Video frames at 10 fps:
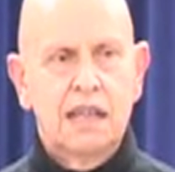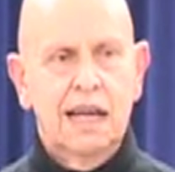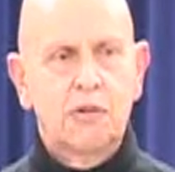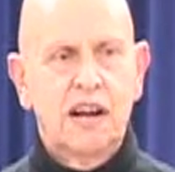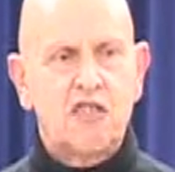
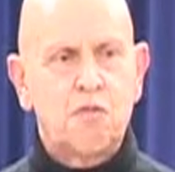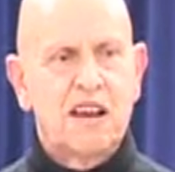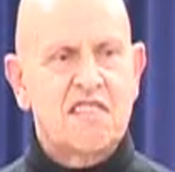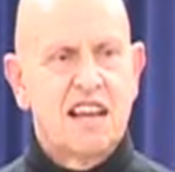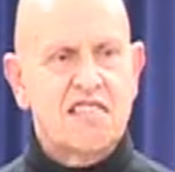they would
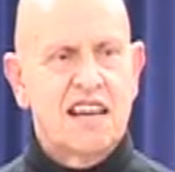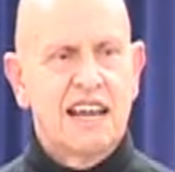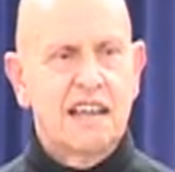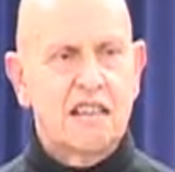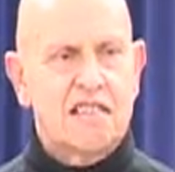express their
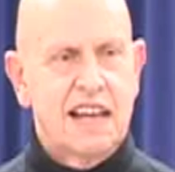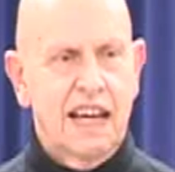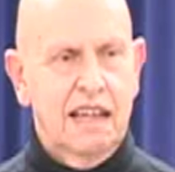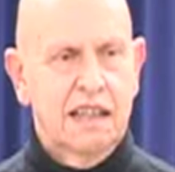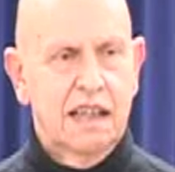psychic
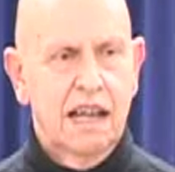state.